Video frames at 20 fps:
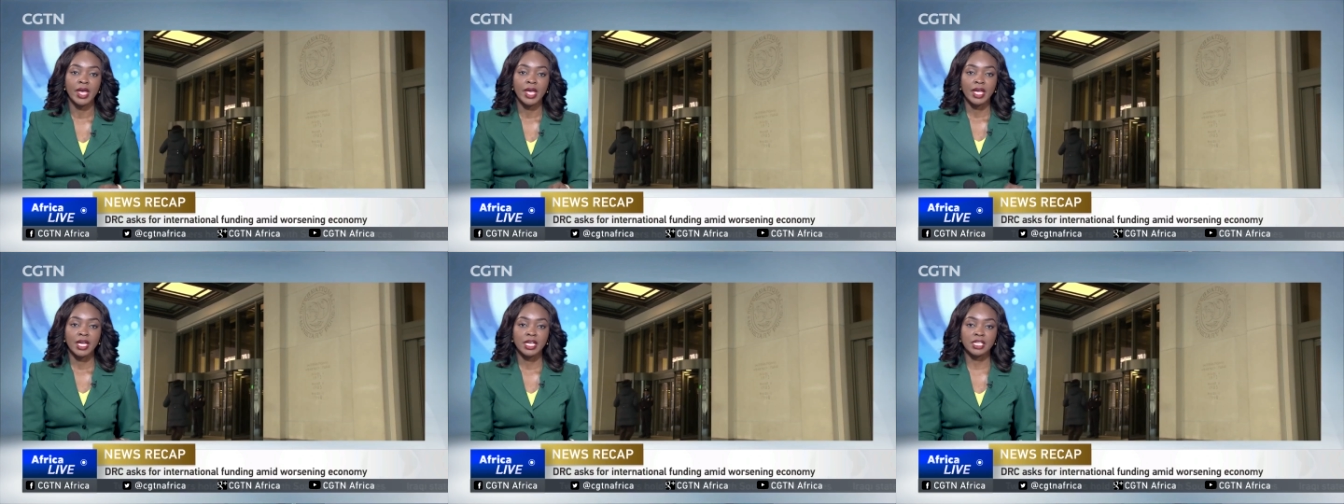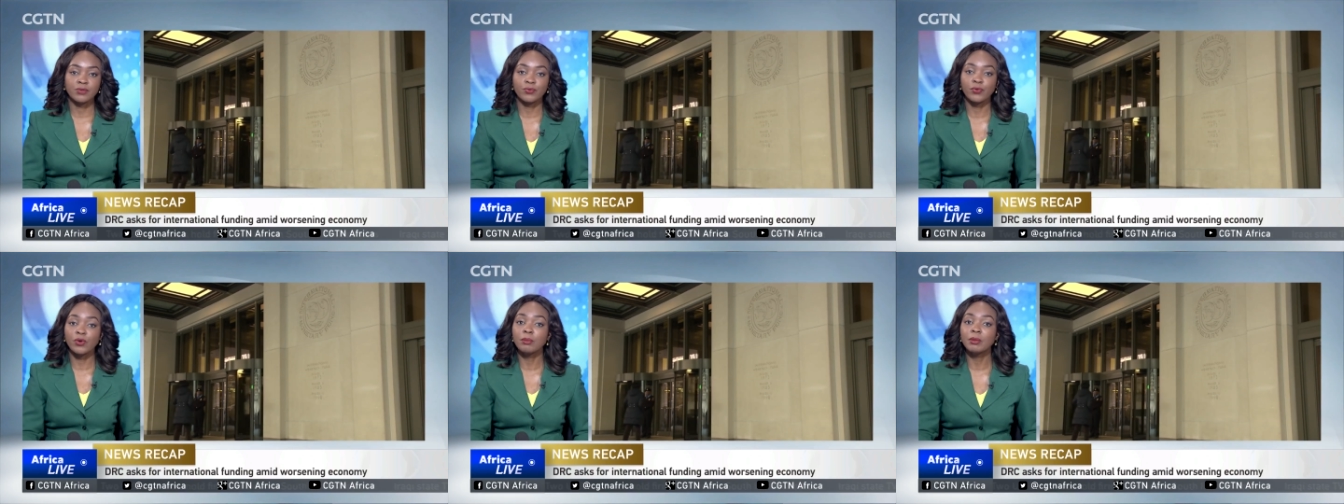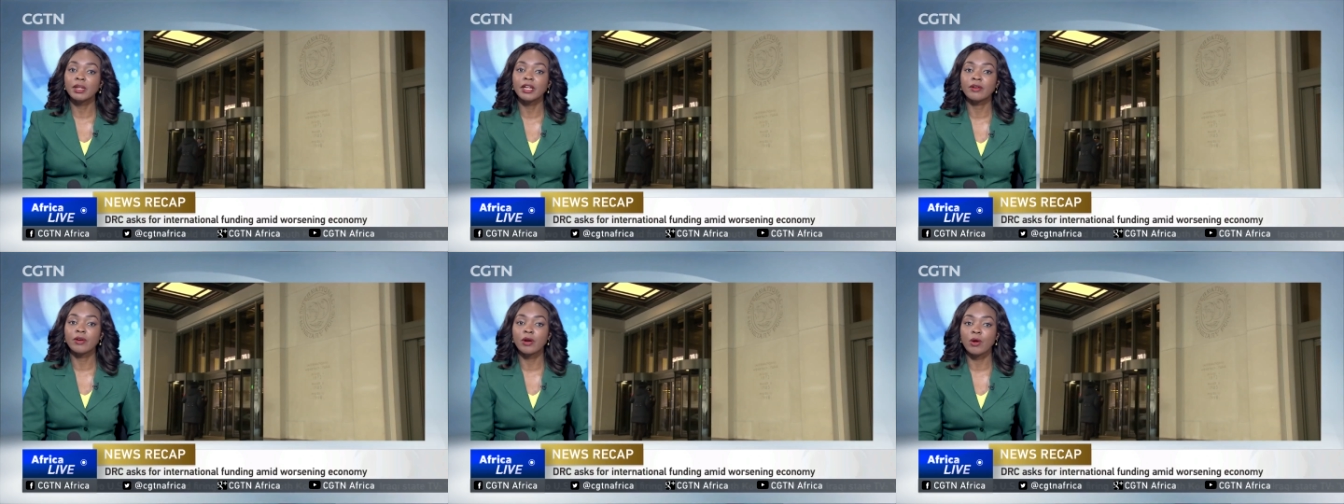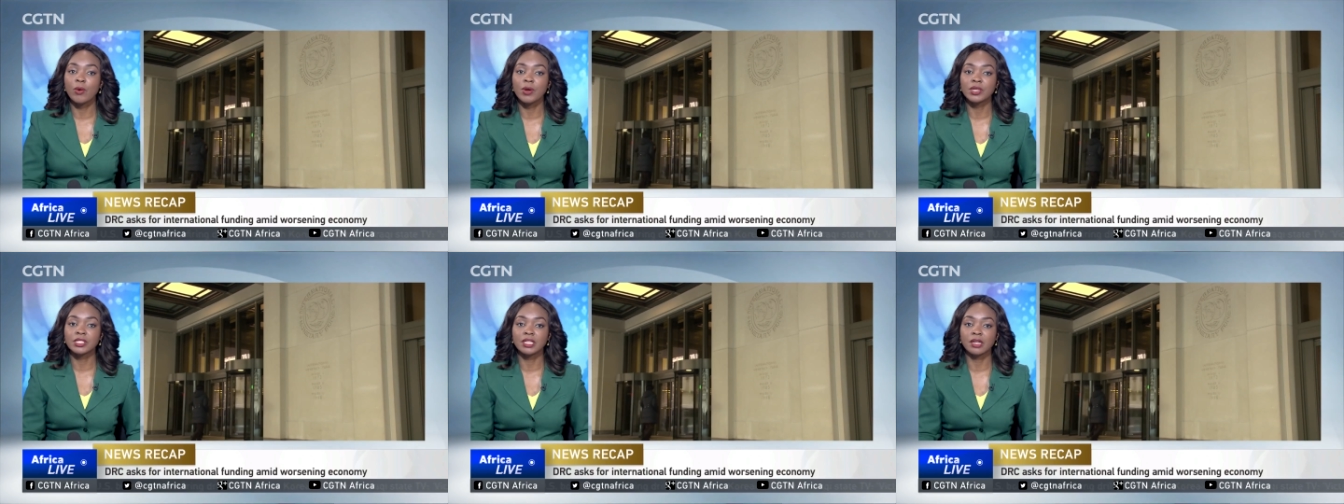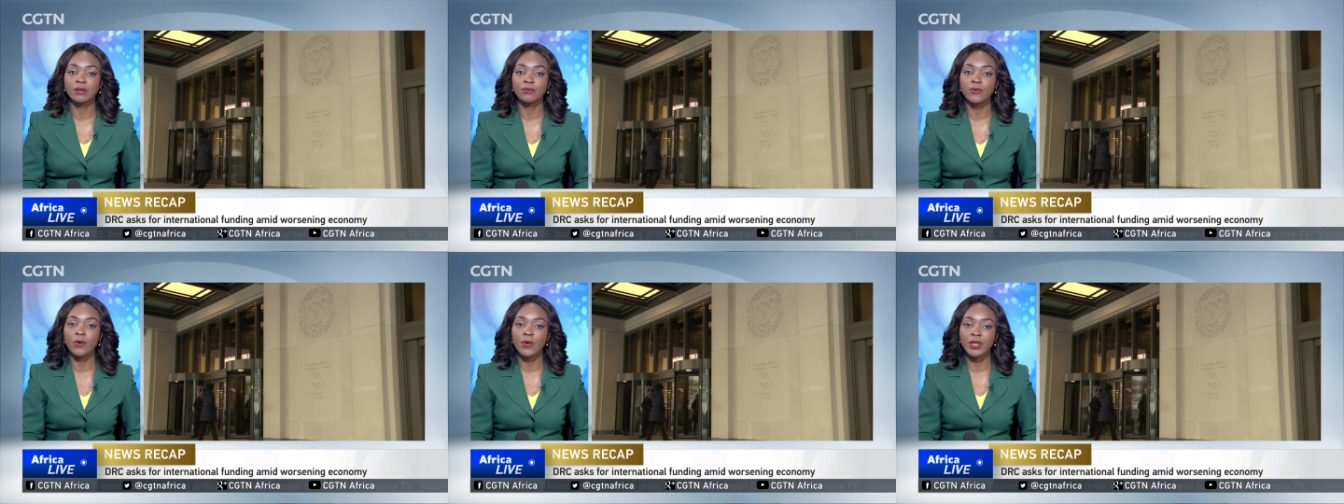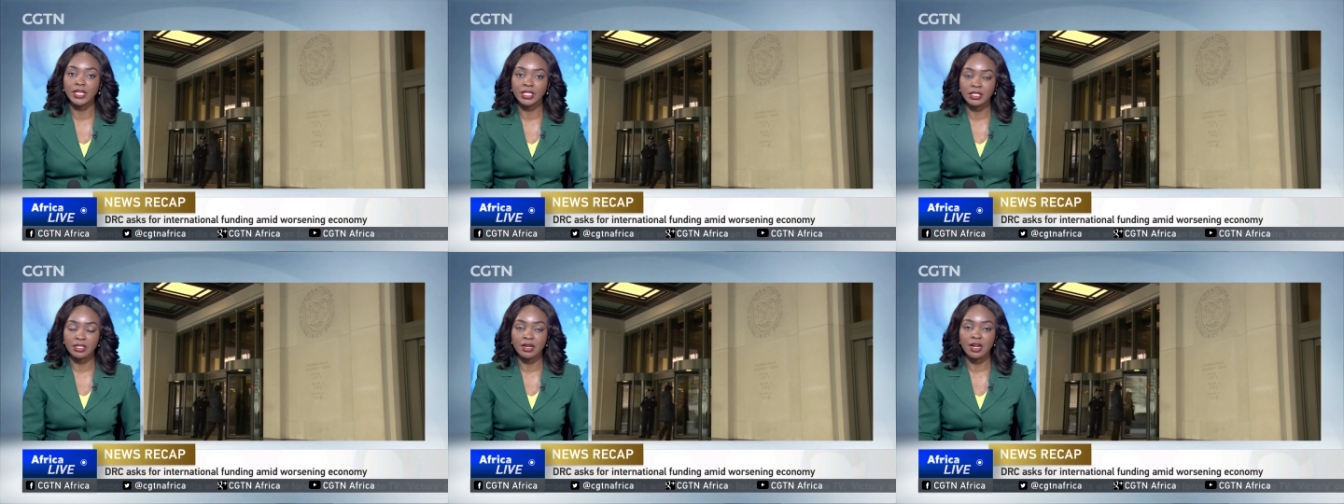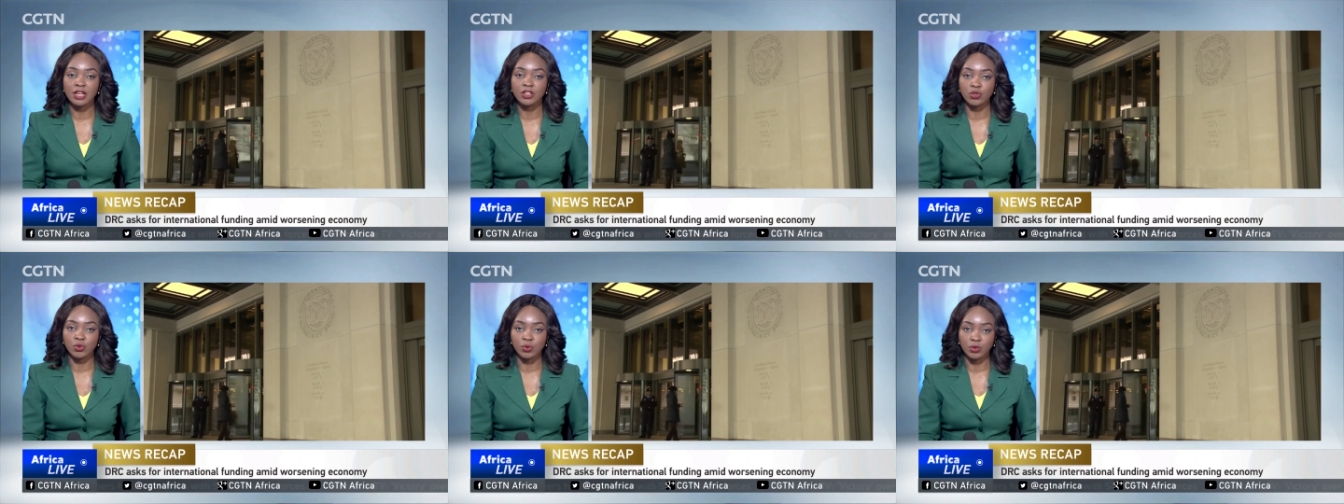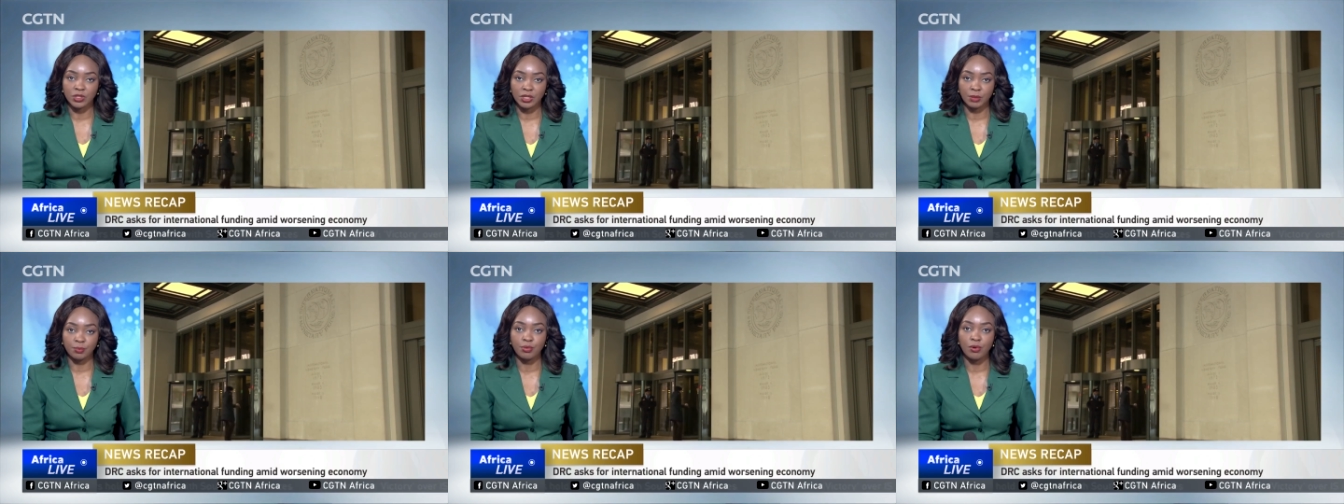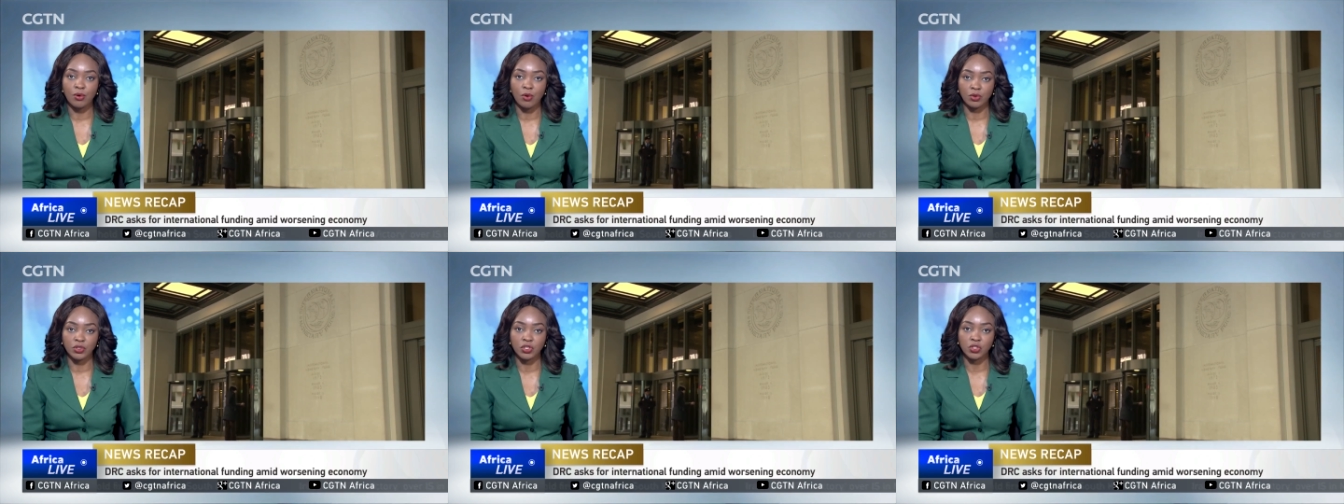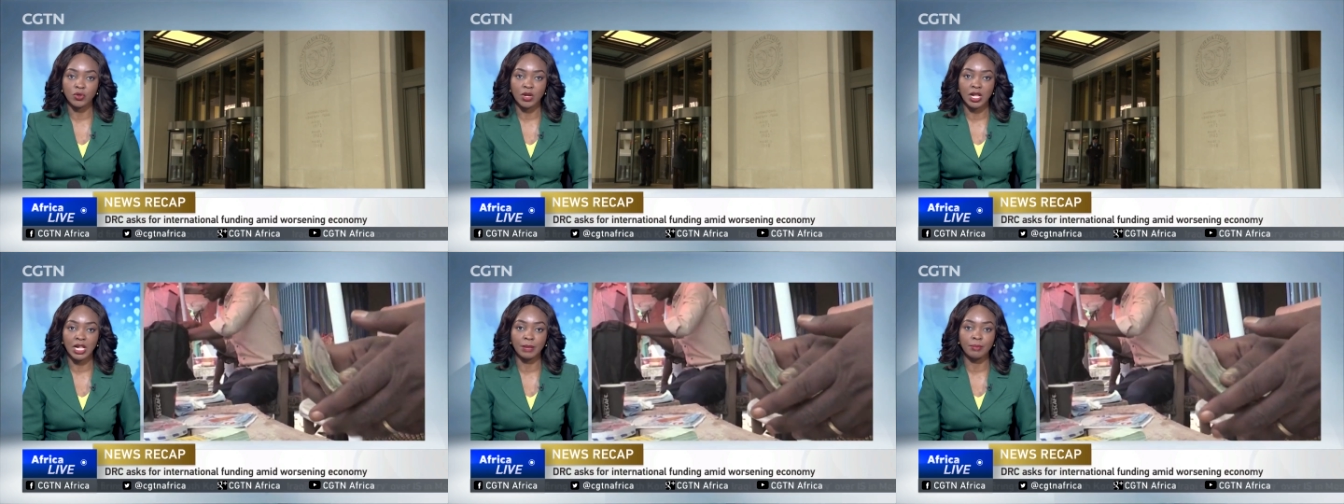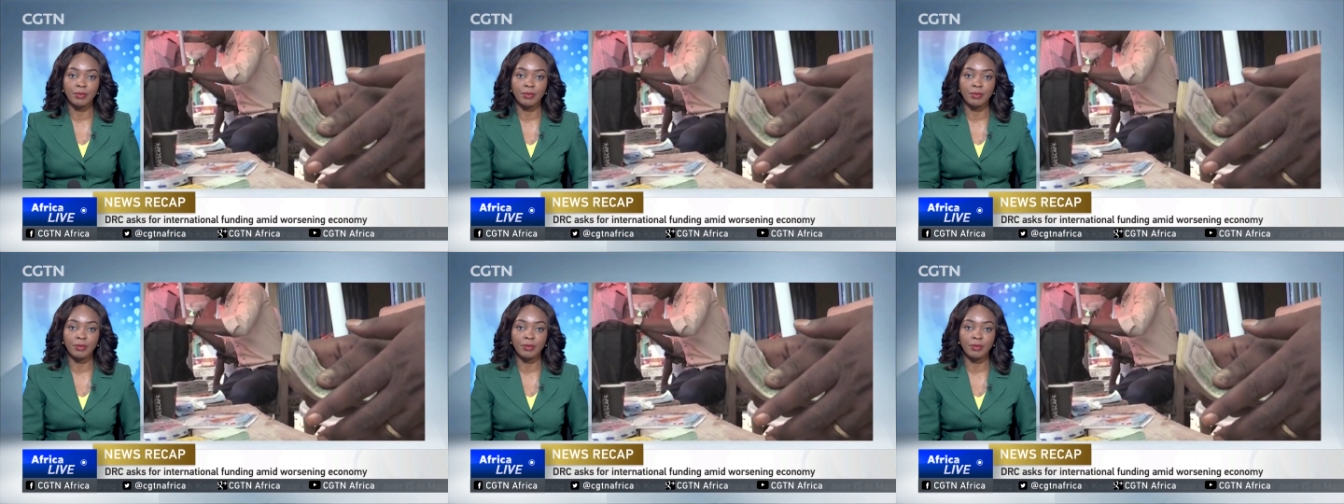has formally requested for international support to help